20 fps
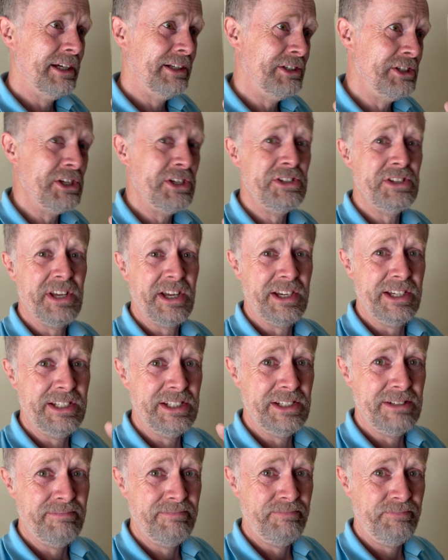design
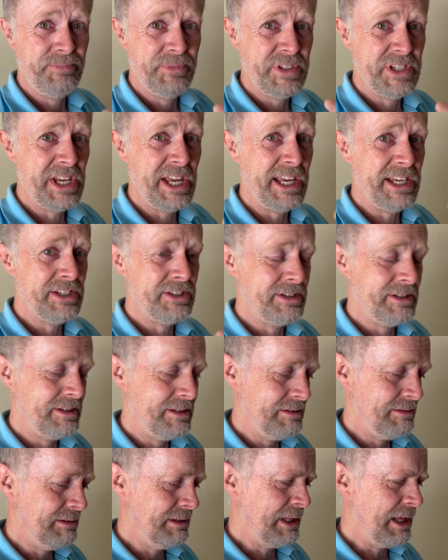test
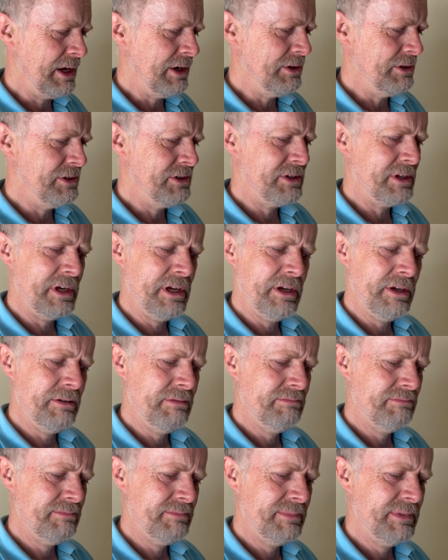loads. So
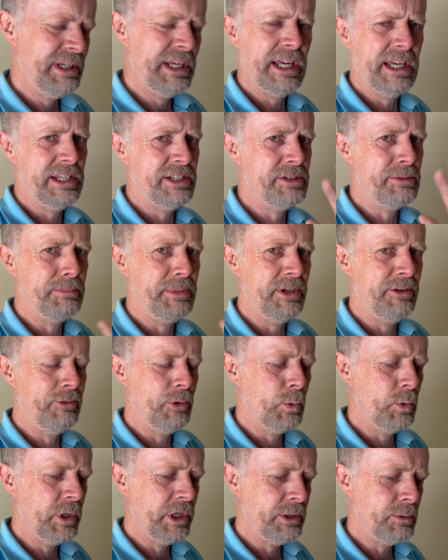yeah, it's a bit of a
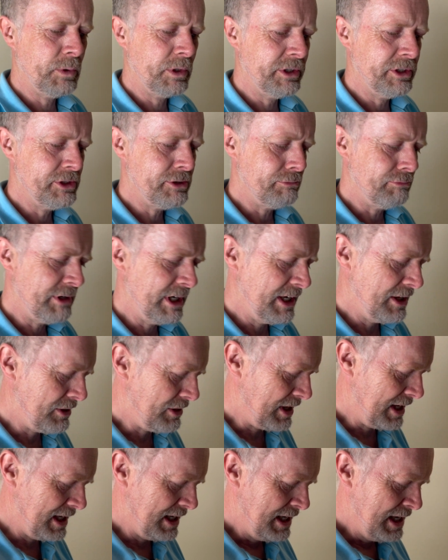weird one. It's a ring
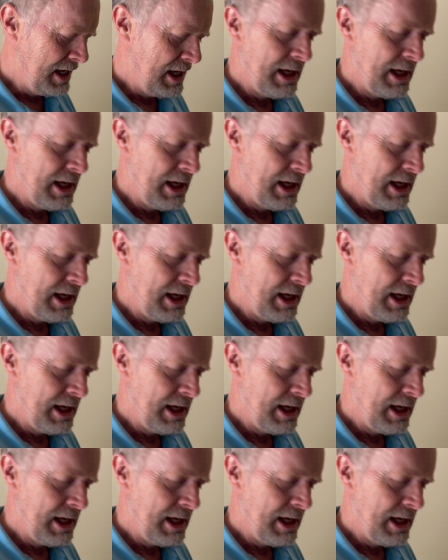thing.